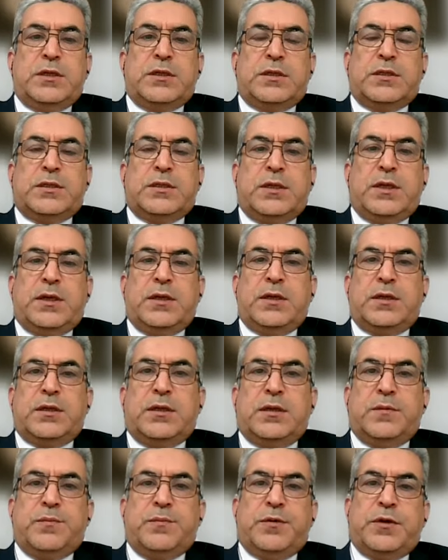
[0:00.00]
Slide
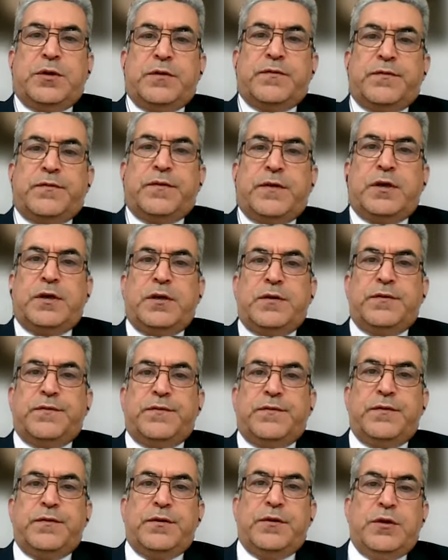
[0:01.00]
number 5.
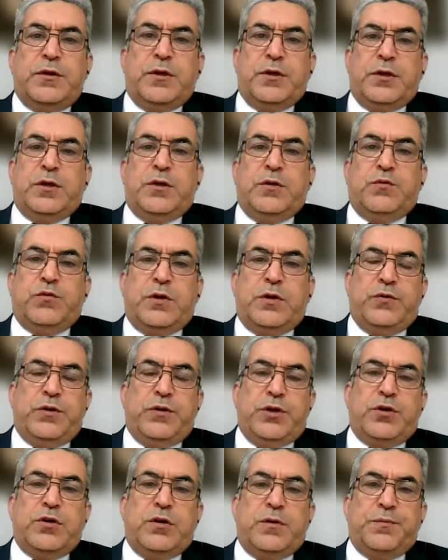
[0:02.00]
When
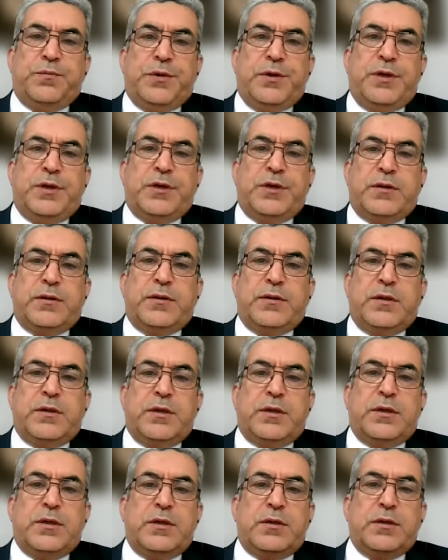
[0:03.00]
we compare
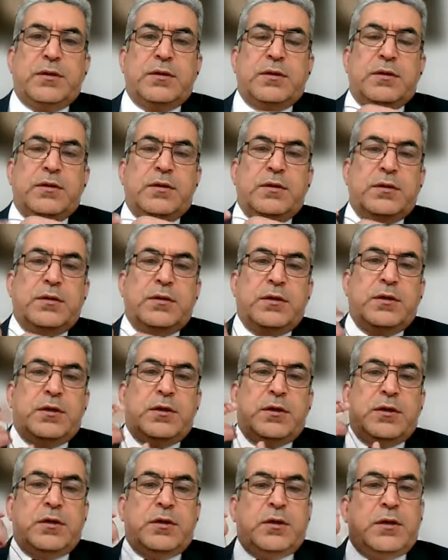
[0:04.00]
the
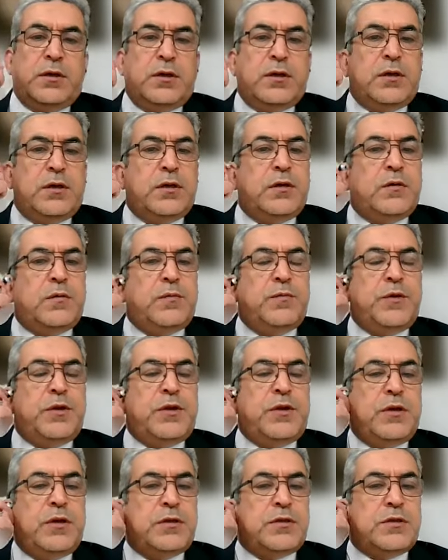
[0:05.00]

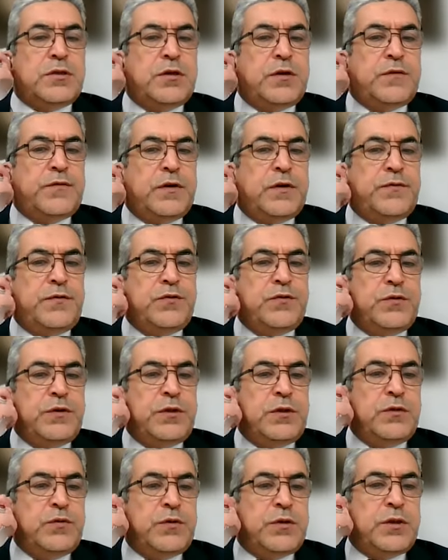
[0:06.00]
methods of
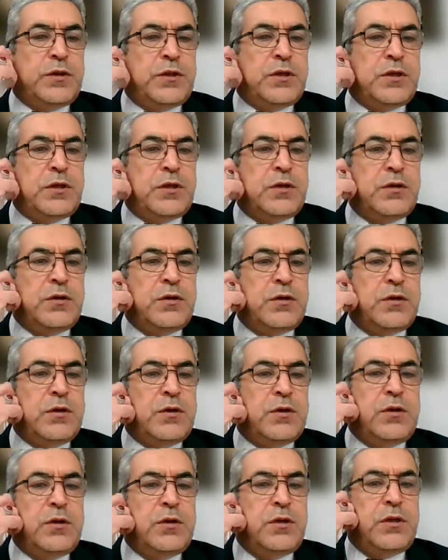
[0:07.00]
FUE with the
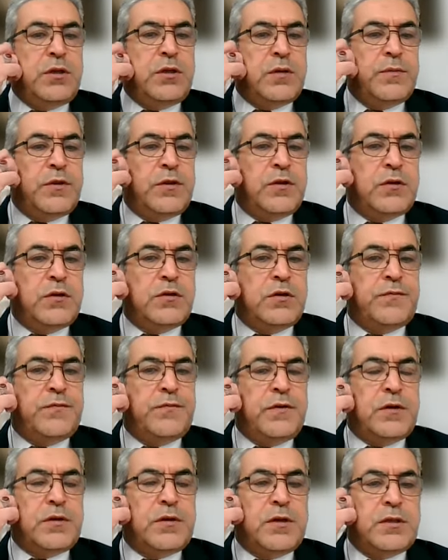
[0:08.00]
older method of
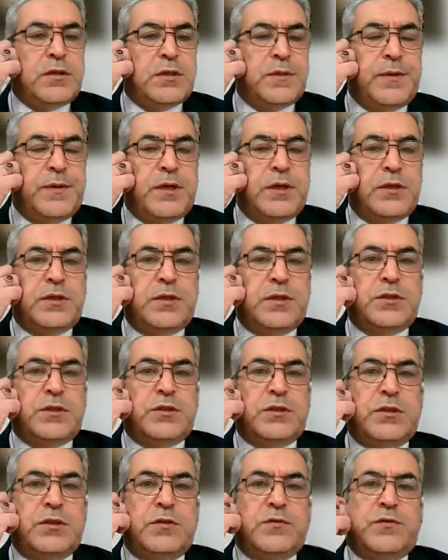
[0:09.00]
hair
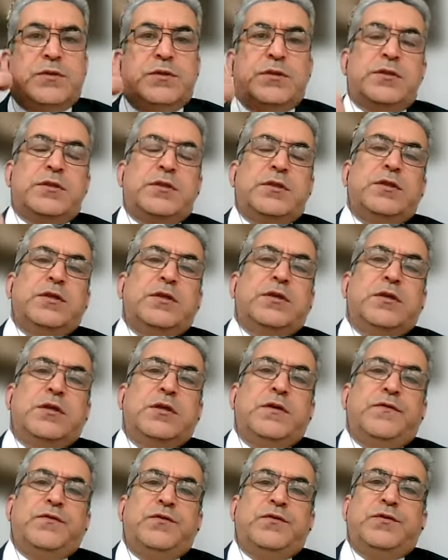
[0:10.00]
transplantation, which is the
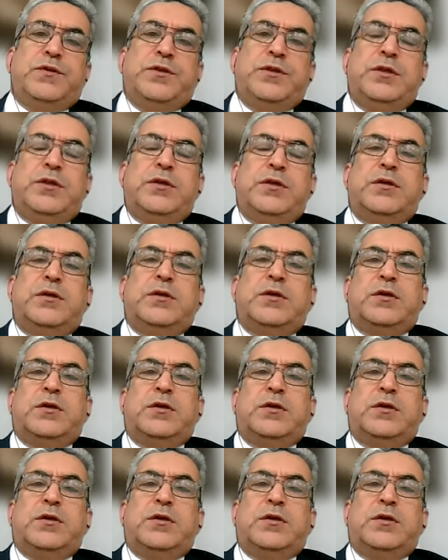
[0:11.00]
FUT,